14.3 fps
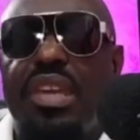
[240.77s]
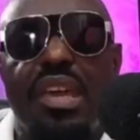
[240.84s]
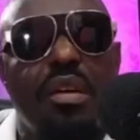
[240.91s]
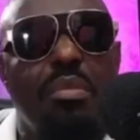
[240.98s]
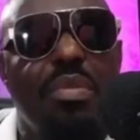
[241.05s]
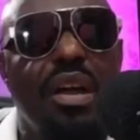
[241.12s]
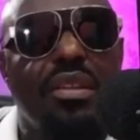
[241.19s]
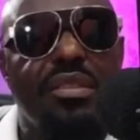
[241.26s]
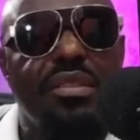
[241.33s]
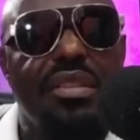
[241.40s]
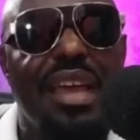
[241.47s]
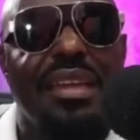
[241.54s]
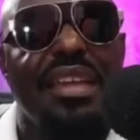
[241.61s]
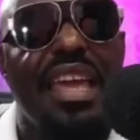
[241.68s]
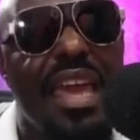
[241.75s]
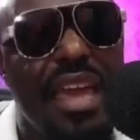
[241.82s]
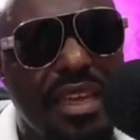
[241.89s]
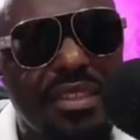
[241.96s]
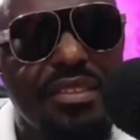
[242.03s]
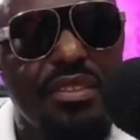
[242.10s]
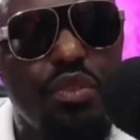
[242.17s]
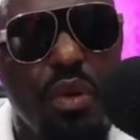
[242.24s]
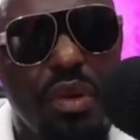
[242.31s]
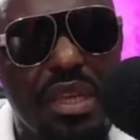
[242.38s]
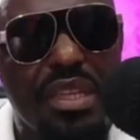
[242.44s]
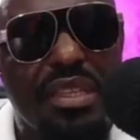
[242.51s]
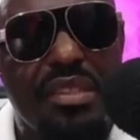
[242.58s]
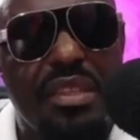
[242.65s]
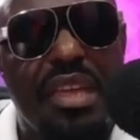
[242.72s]
about an ex
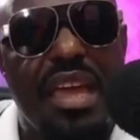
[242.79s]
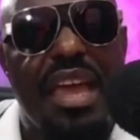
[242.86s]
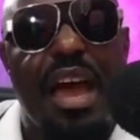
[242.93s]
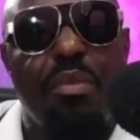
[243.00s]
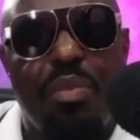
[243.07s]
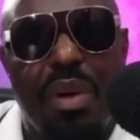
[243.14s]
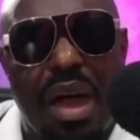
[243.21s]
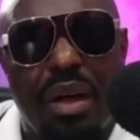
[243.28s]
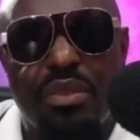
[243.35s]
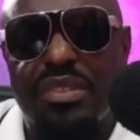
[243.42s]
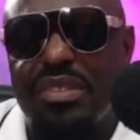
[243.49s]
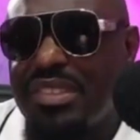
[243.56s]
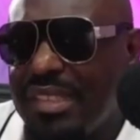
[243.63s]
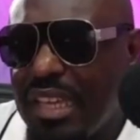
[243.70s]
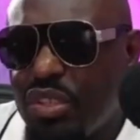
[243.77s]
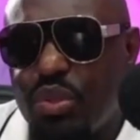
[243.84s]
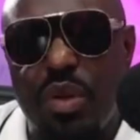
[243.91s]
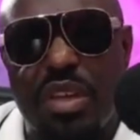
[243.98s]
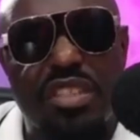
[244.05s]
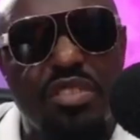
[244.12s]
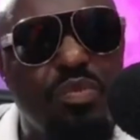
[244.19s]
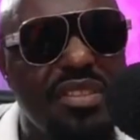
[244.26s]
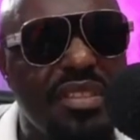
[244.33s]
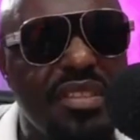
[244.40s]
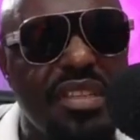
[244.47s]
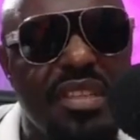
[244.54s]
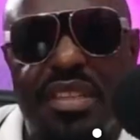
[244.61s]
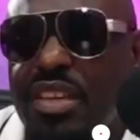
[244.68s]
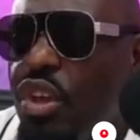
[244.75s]
talking about sexual
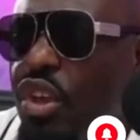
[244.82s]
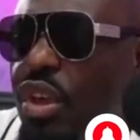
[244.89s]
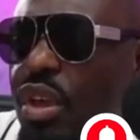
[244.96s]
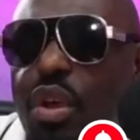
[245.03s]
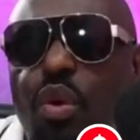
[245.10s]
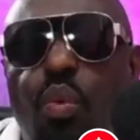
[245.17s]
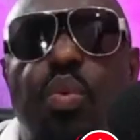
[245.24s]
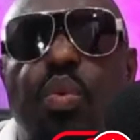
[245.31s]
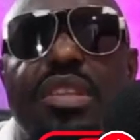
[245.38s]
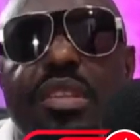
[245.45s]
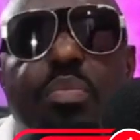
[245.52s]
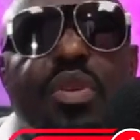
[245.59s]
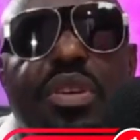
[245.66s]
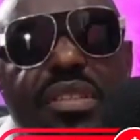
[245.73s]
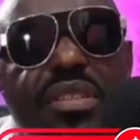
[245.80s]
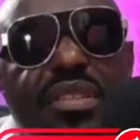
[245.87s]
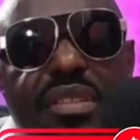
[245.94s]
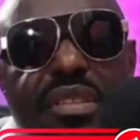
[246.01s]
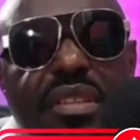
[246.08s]
explicity with the person